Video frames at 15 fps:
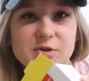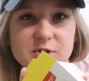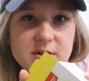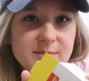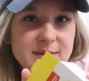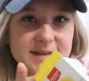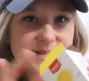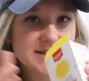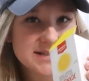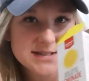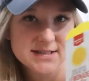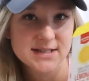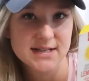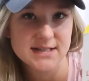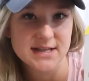drink
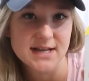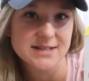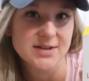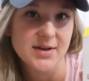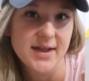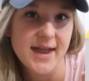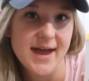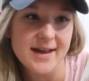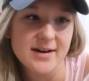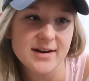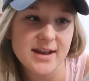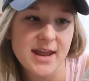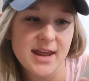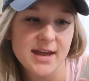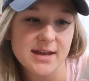mixes because that's all I had on
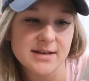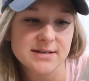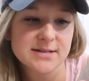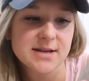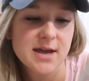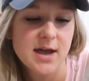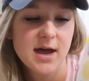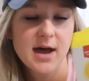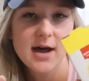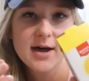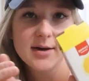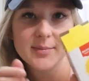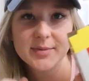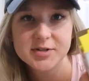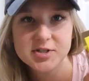hand.
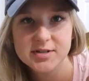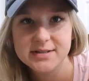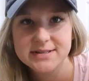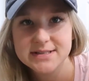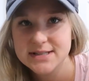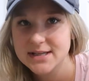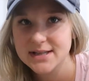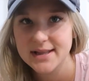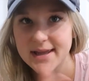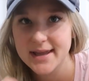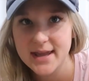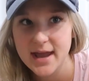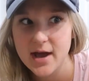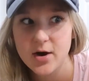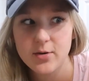But you can see like
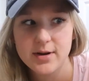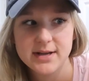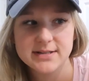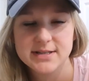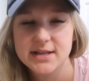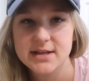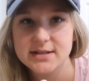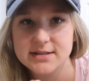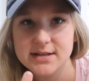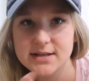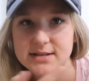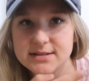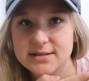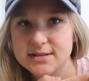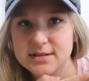how easy this
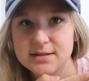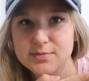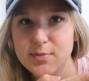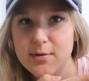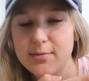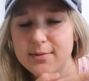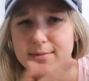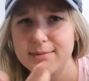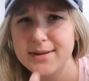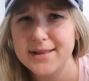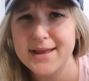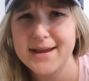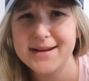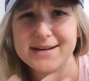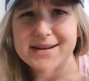is. This is probably
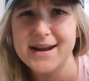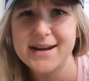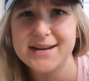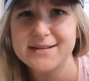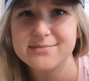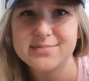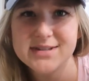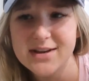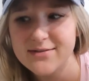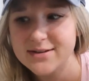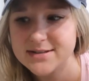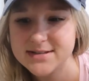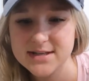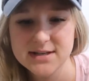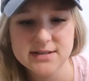like
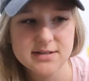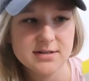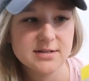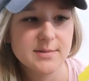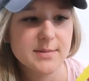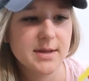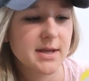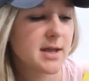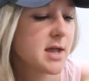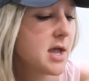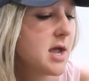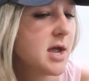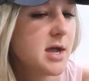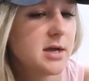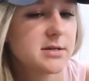97 cents or something.
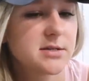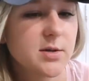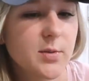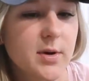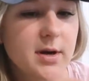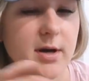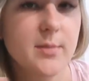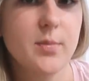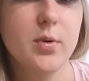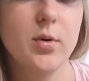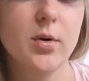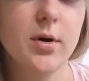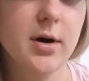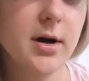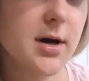So we're gonna
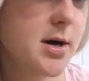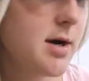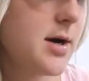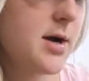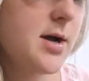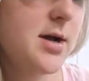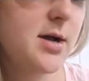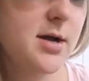pour